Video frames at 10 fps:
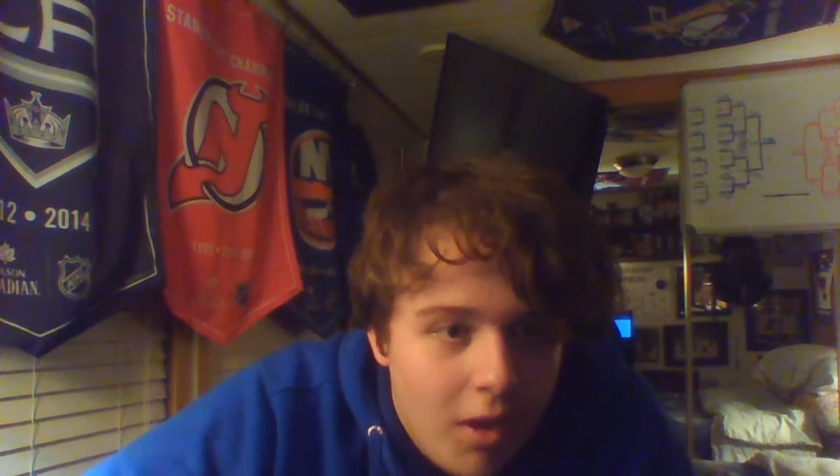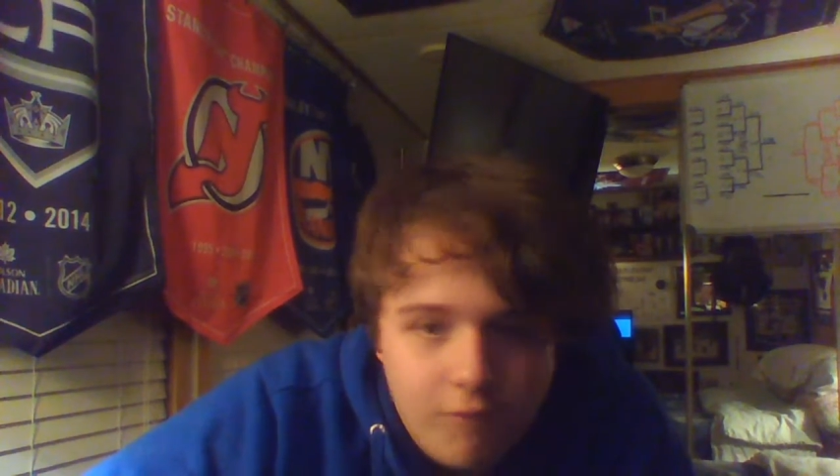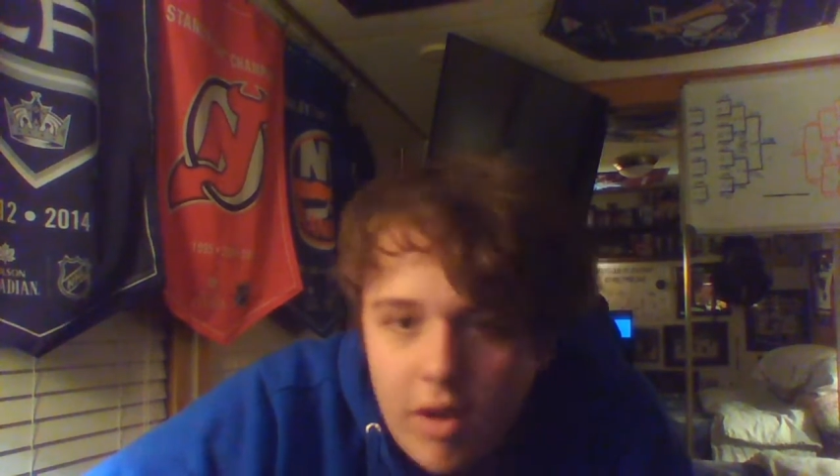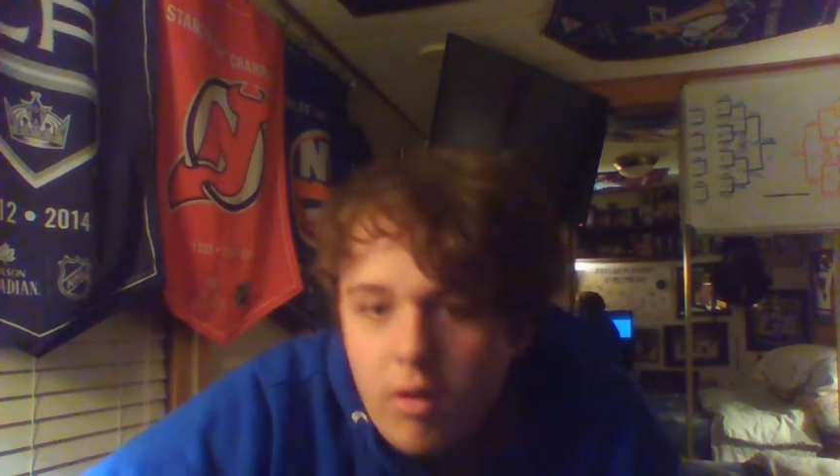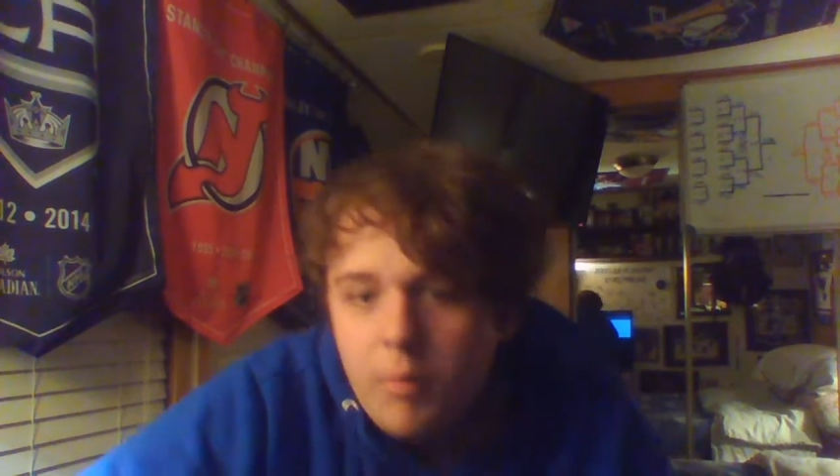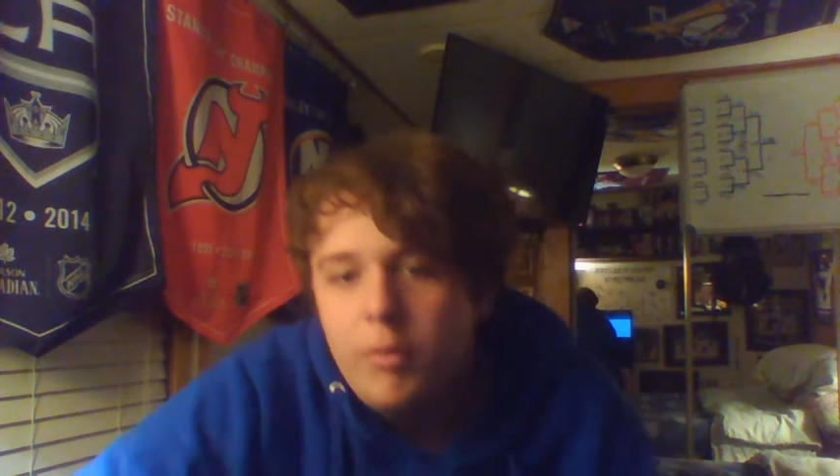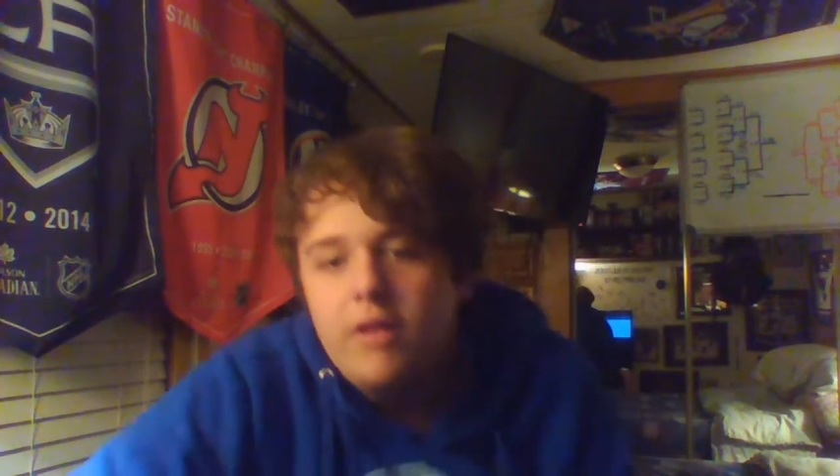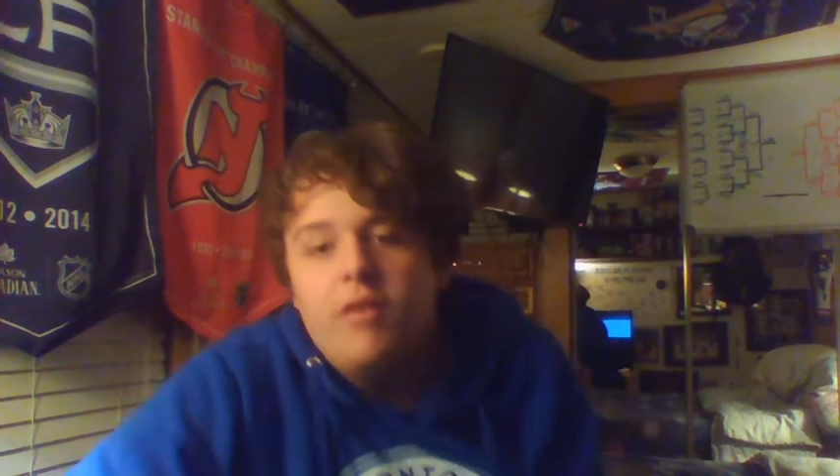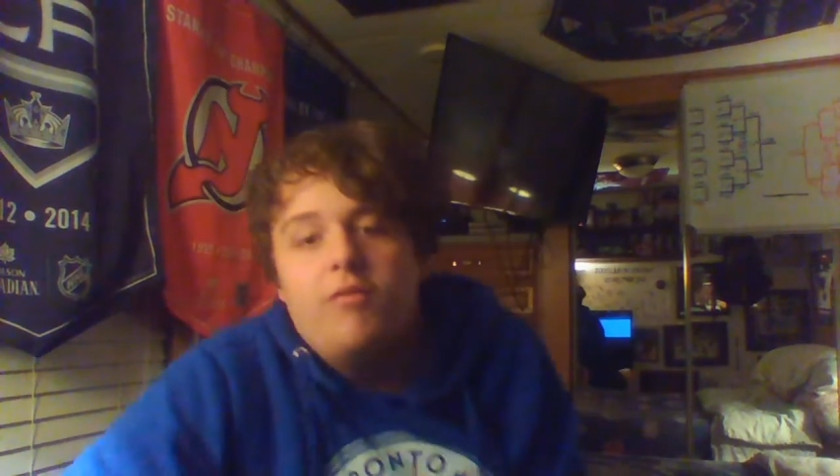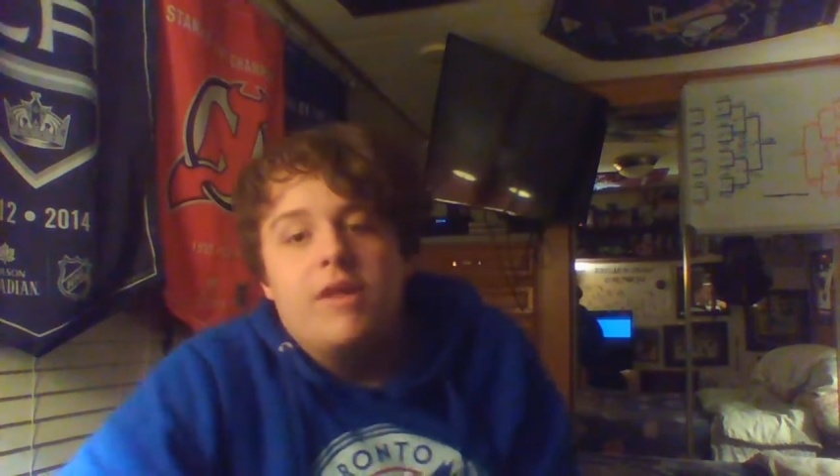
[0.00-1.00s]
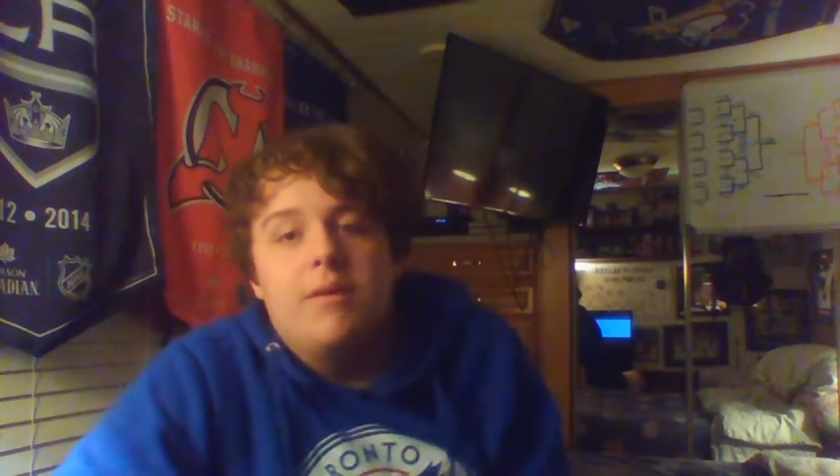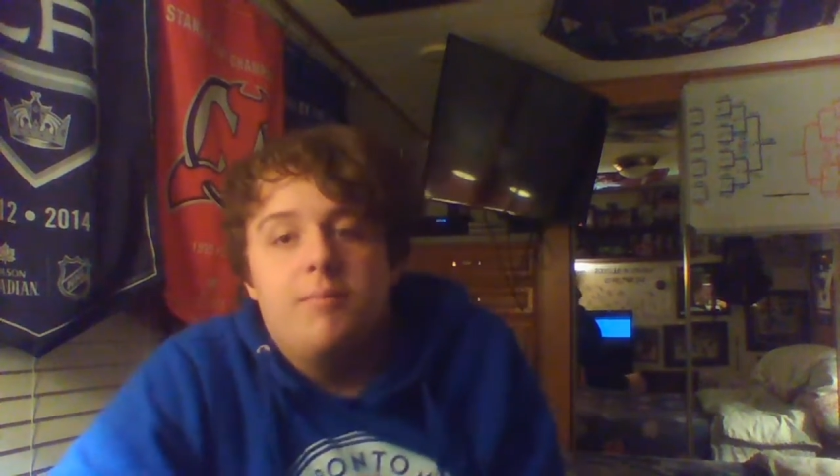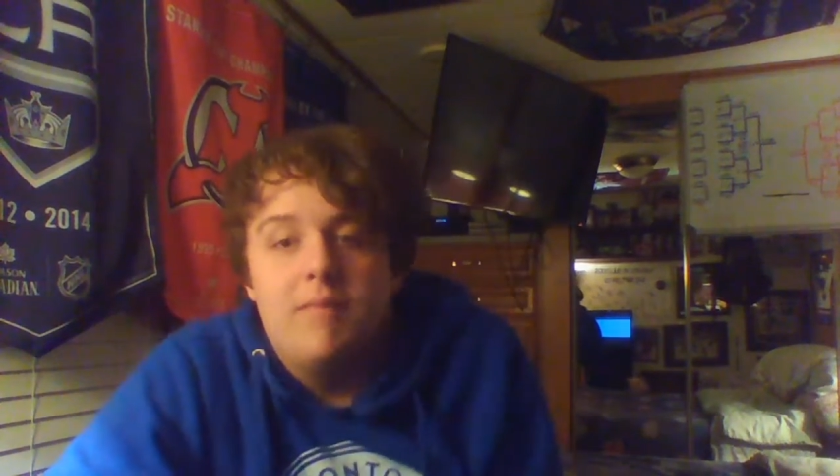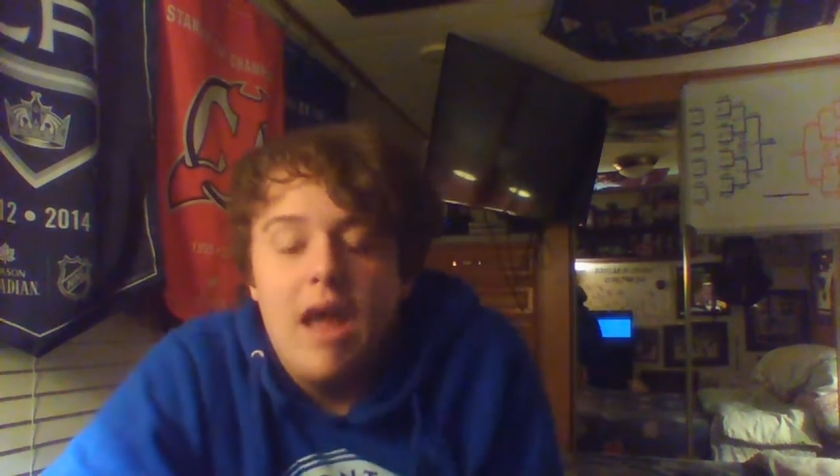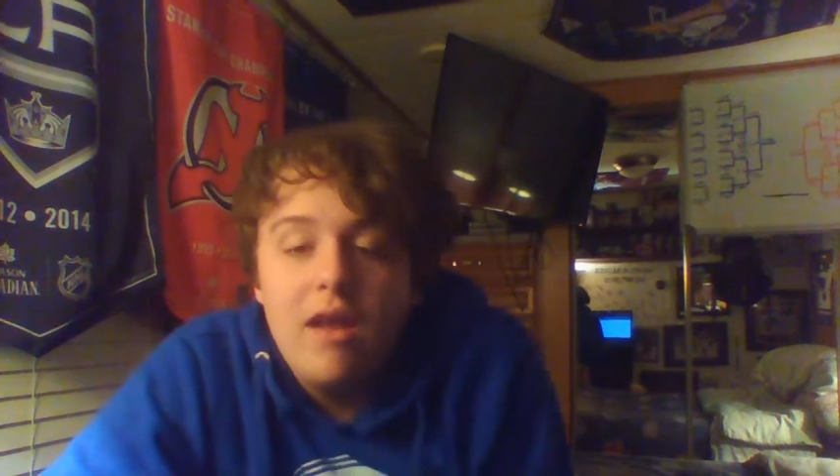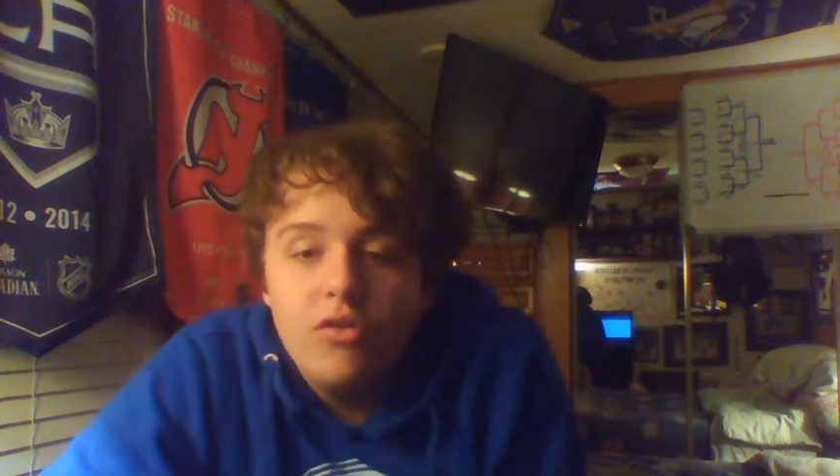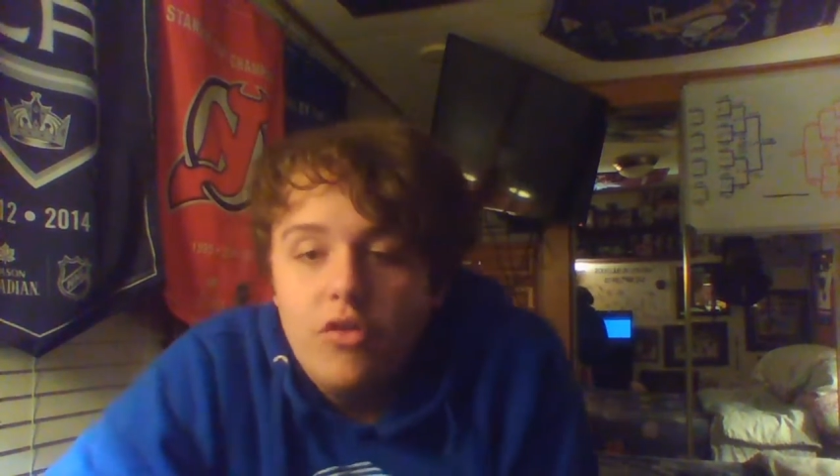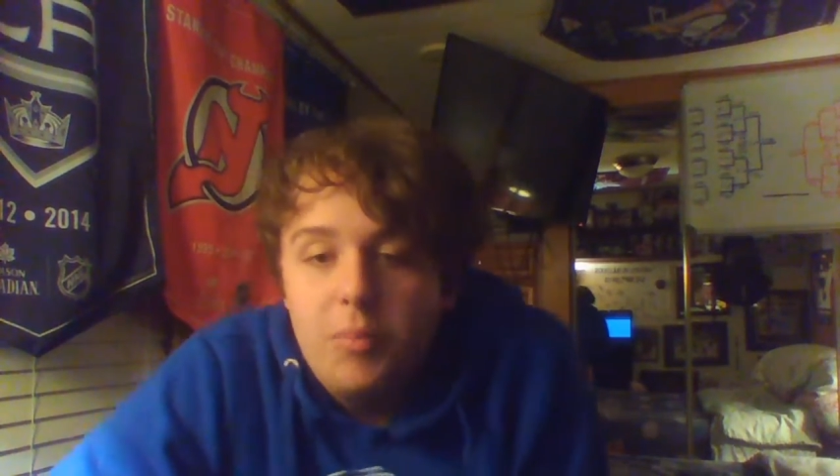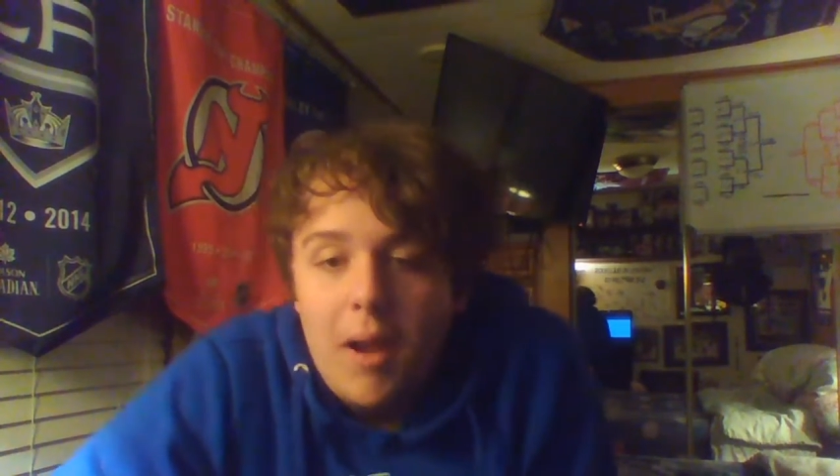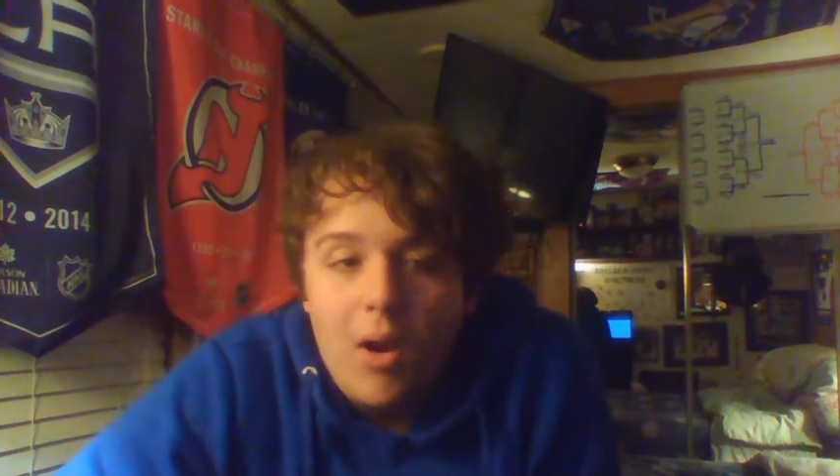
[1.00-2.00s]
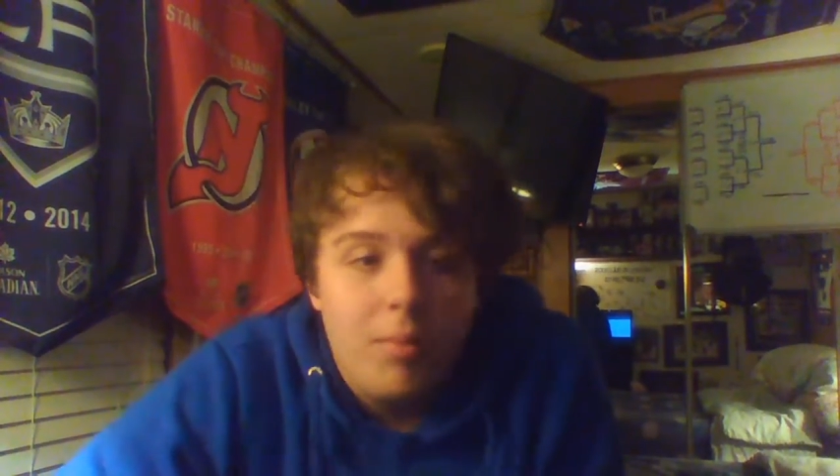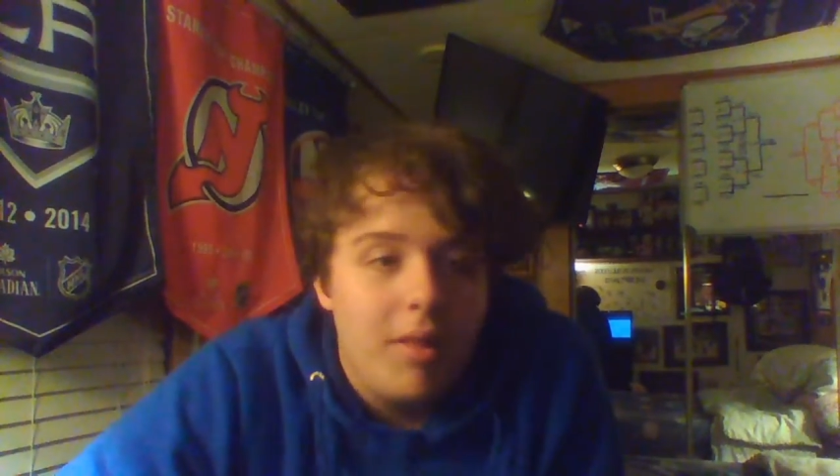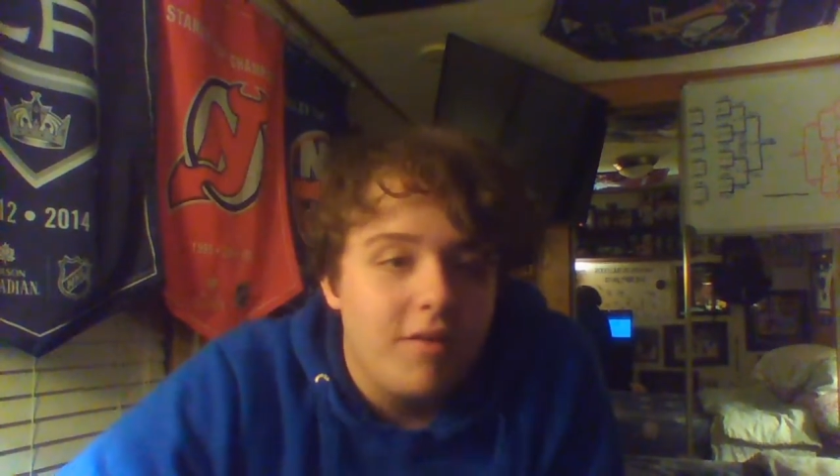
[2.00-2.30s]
Very predictably, Nashville's power play,